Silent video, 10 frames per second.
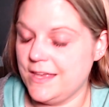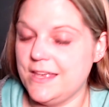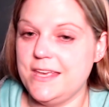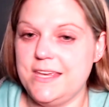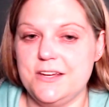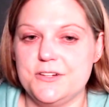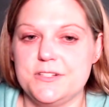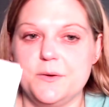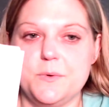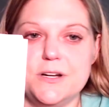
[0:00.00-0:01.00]
Here's
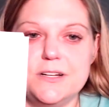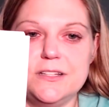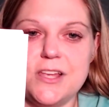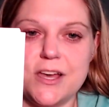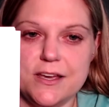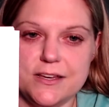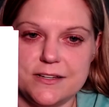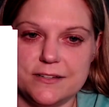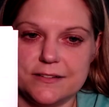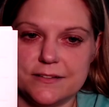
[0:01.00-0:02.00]
the word look.
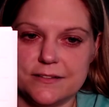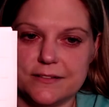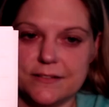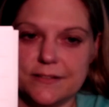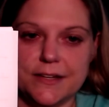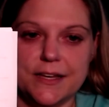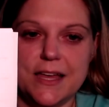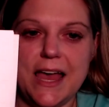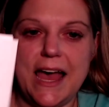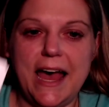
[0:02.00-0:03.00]

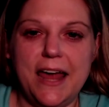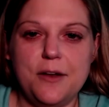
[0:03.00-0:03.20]
How do